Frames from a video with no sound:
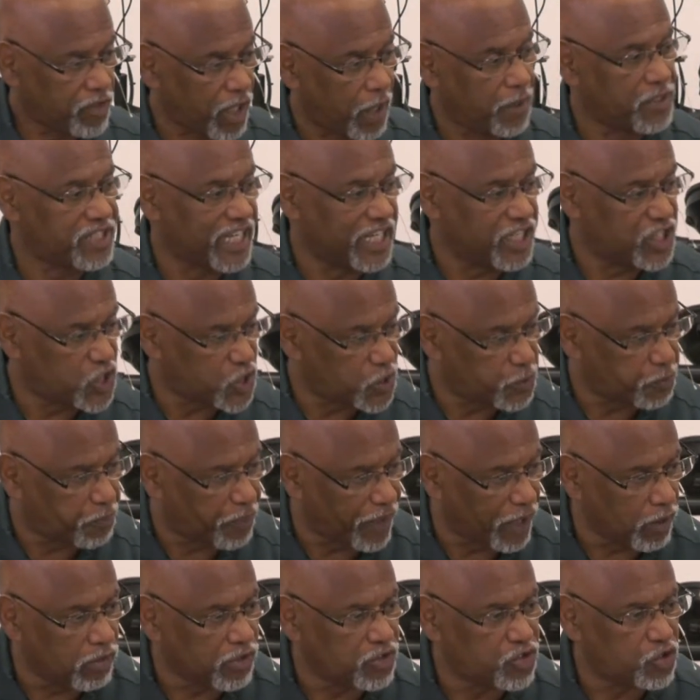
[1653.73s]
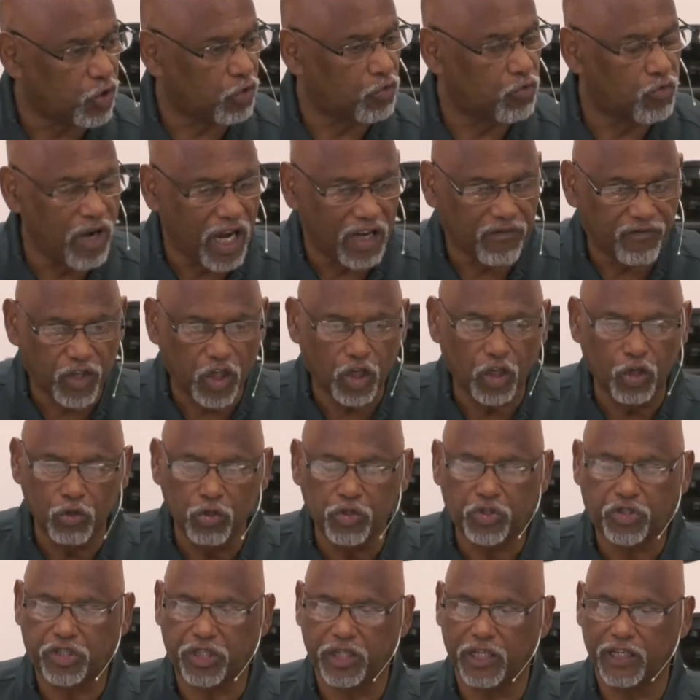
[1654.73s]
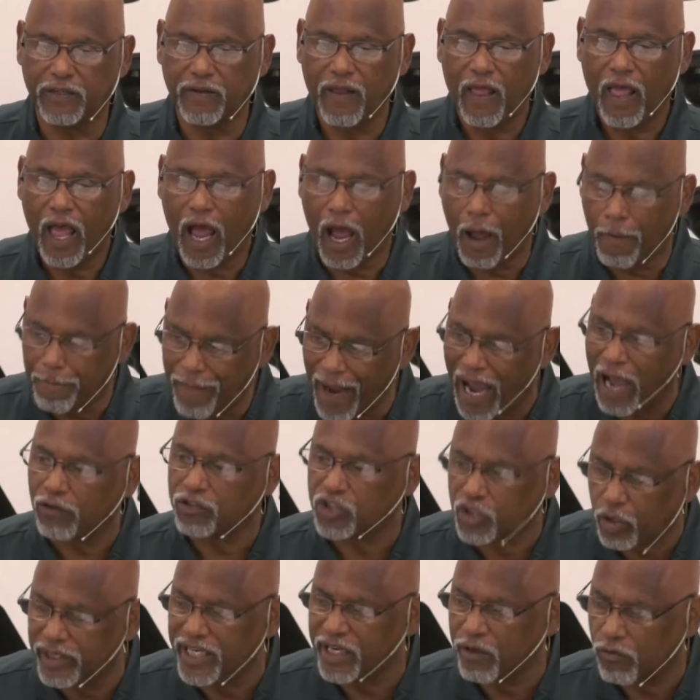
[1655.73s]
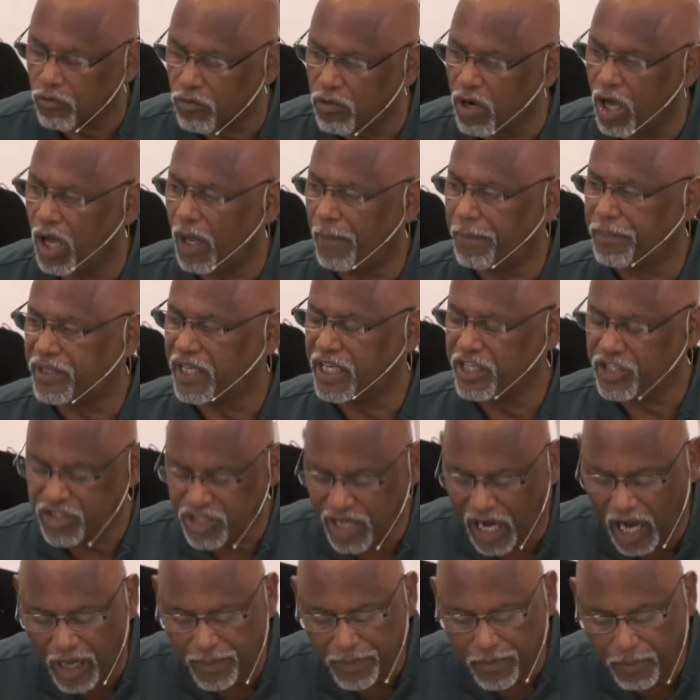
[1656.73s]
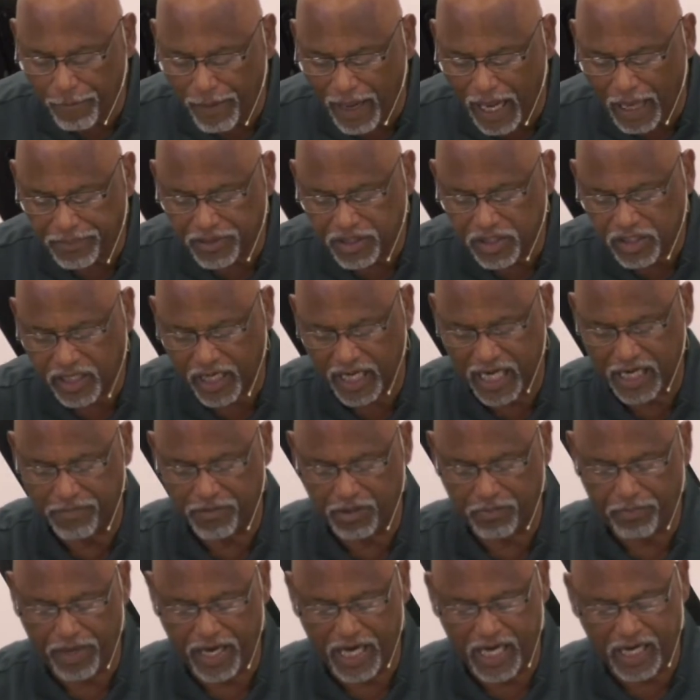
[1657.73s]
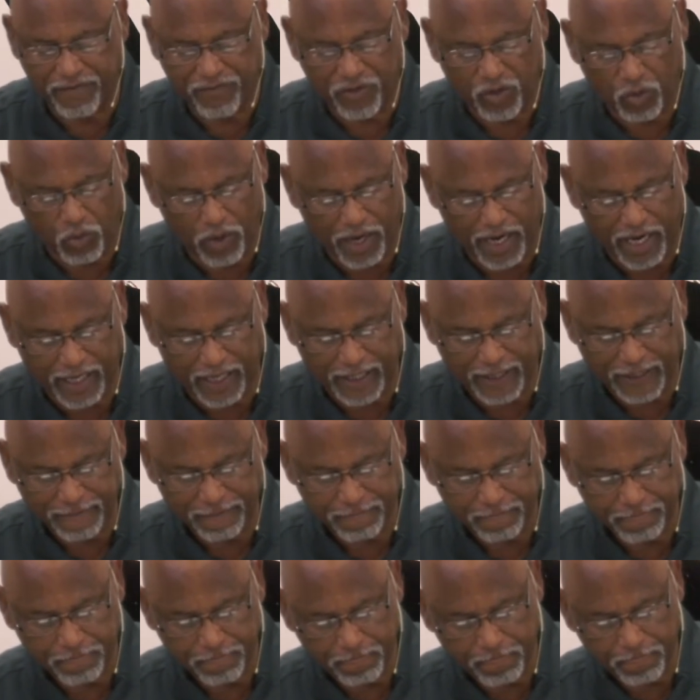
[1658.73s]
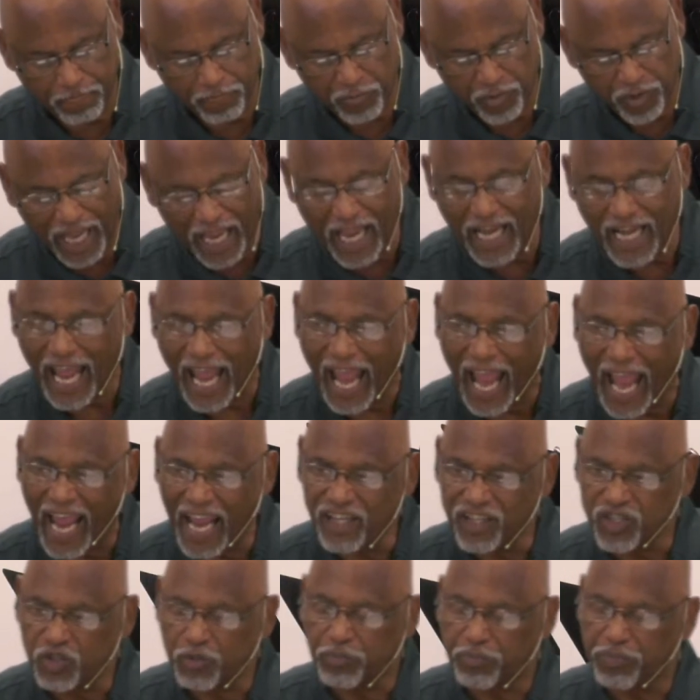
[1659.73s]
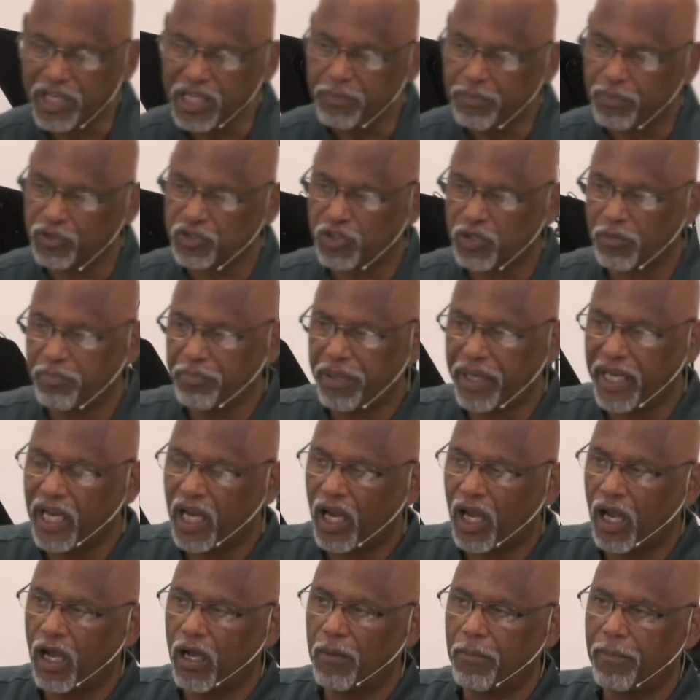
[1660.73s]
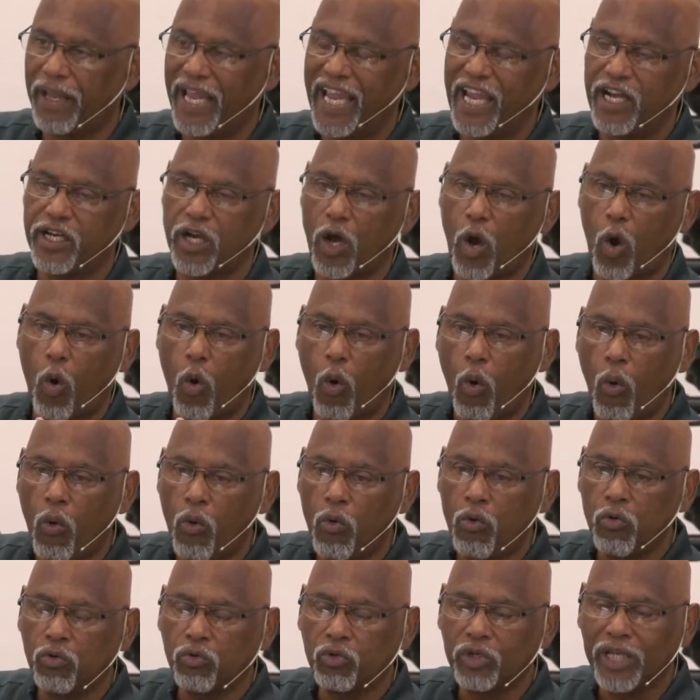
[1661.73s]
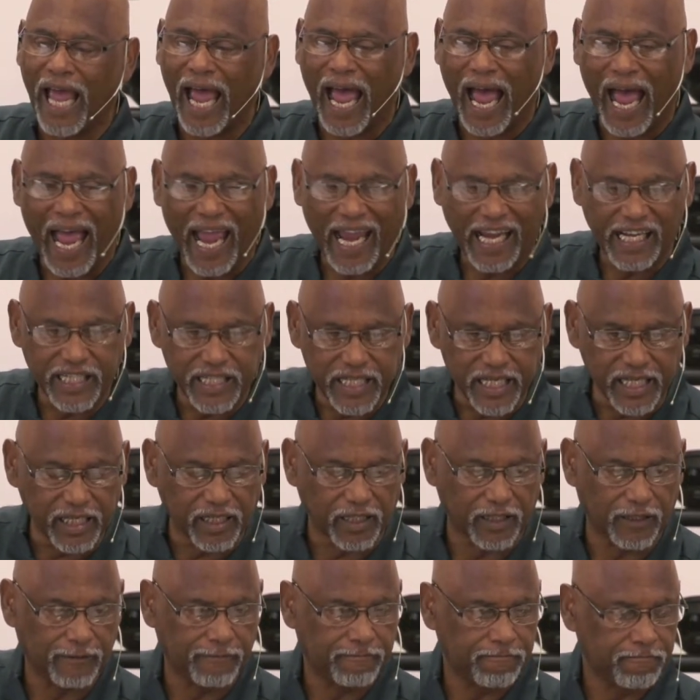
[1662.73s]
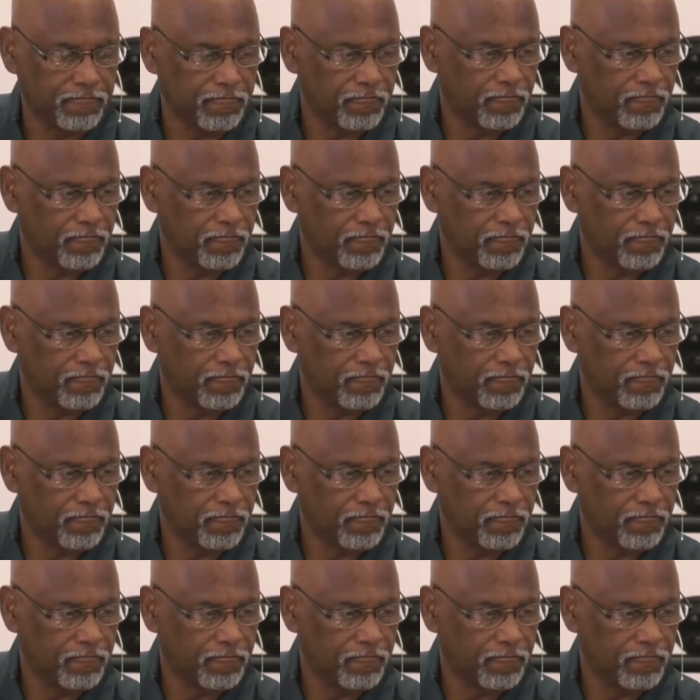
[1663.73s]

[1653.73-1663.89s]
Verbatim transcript: There is a spiritual revolution about to erupt, and John the Baptist came to pave the way and ask people to pick up an old idea,